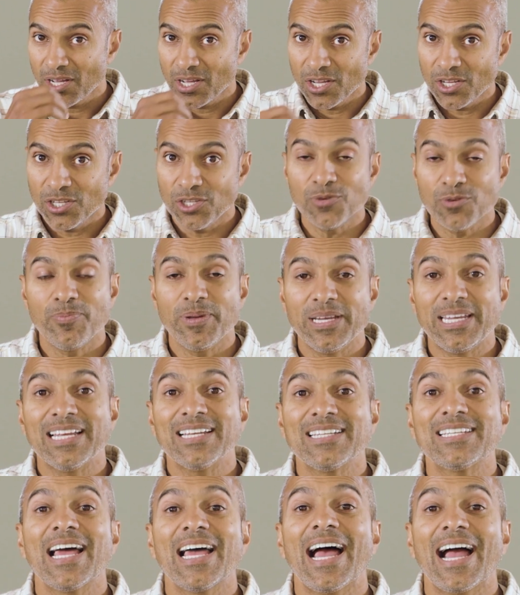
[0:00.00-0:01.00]
you
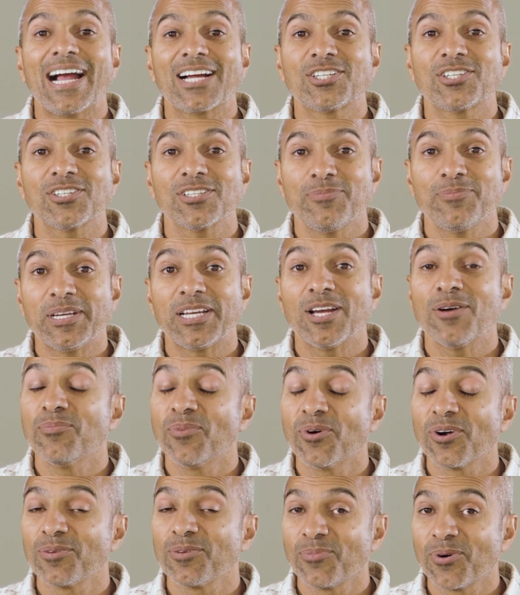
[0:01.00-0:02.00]
begin to actually become
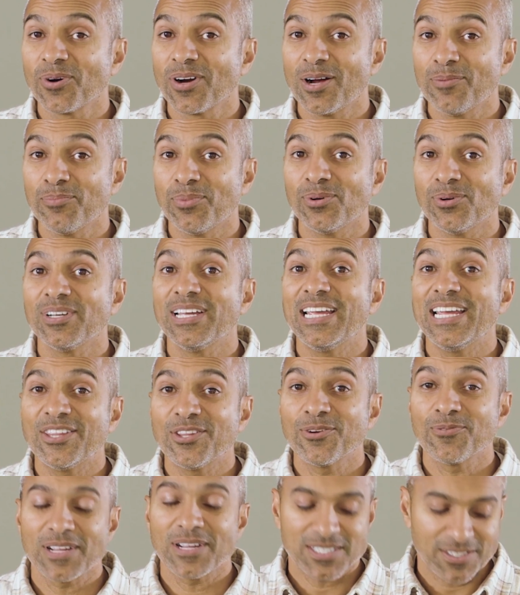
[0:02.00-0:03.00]
more and more humble in
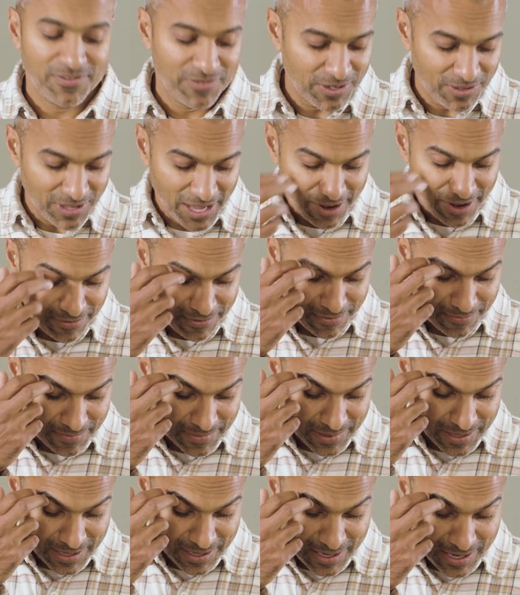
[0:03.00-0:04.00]
the rest of your life.
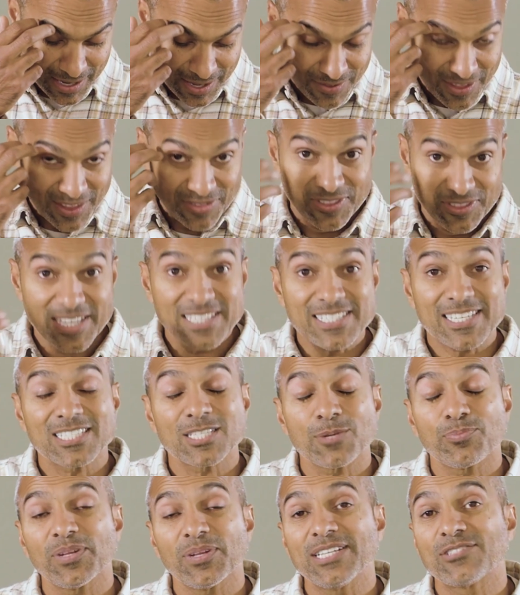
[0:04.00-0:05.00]
That this is
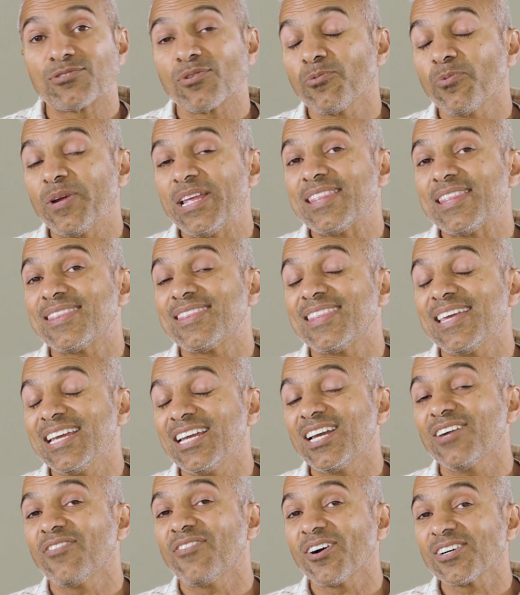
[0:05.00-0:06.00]
the place where we
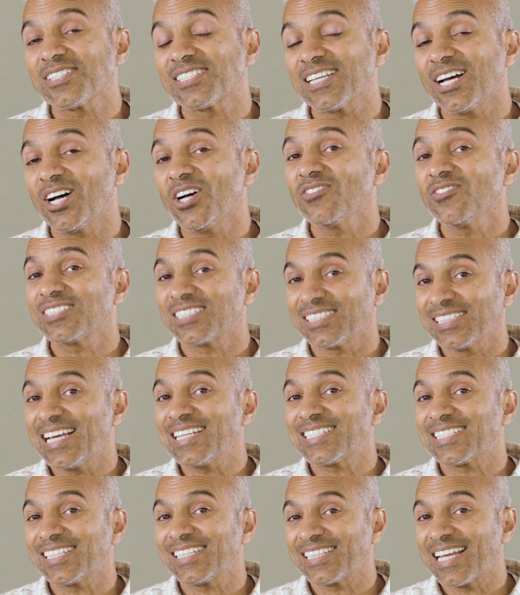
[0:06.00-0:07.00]
think of ourselves
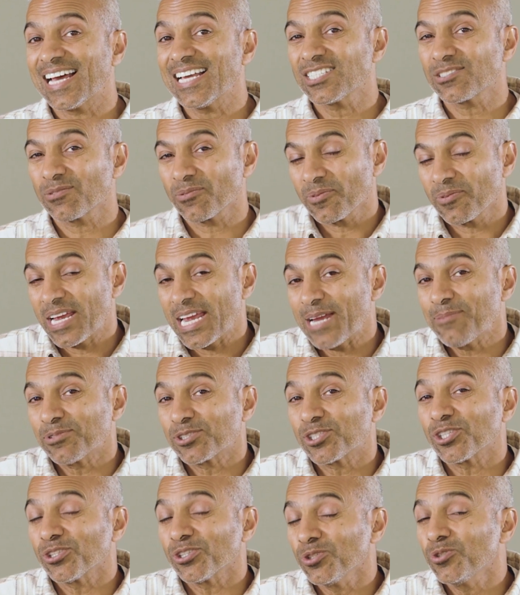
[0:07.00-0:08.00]
less and less, where we're able
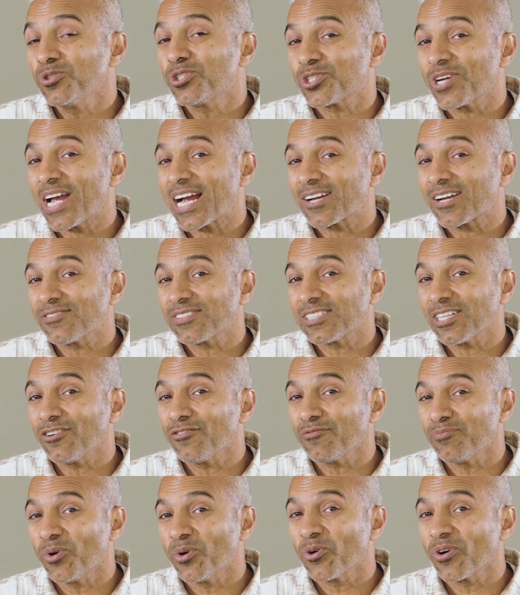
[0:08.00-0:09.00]
to lose track of
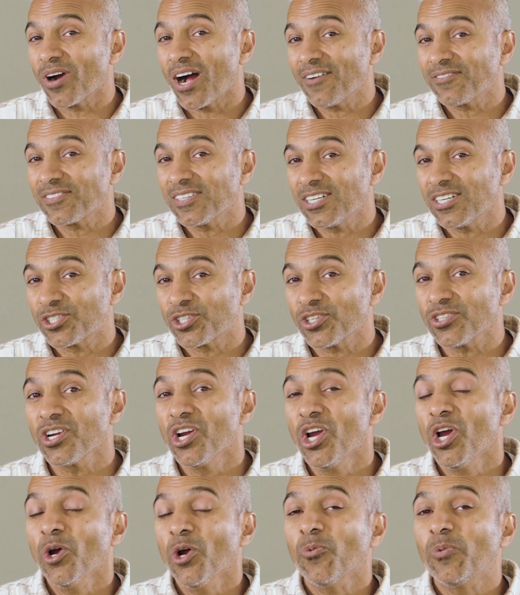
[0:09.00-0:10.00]
self more often in church.
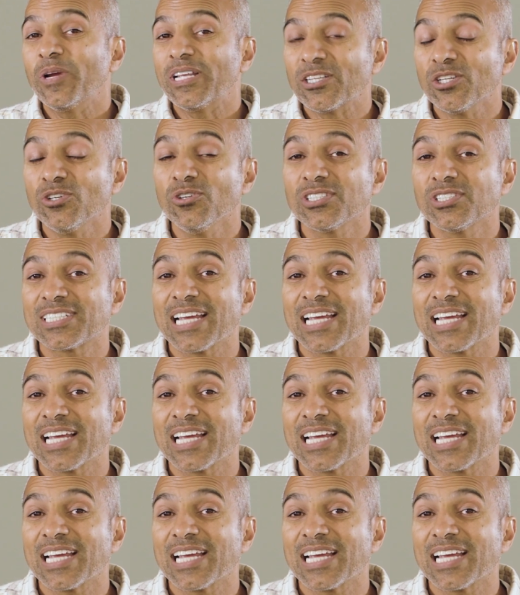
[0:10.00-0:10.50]
We learn